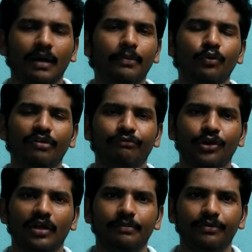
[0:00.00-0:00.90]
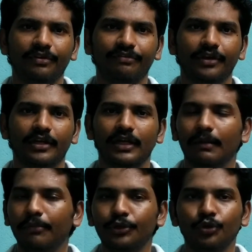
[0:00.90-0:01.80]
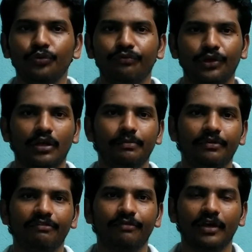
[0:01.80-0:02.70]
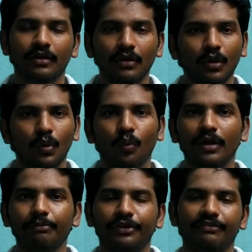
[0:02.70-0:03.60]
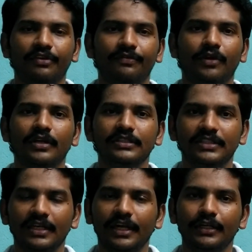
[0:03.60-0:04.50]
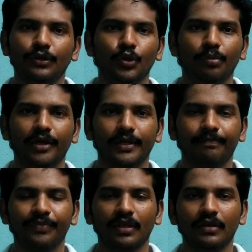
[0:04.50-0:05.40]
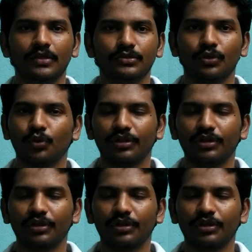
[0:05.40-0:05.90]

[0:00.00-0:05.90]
number 1 fuel oil purifier, number 2 fuel oil purifier, 1 purifier for generator lube oil. So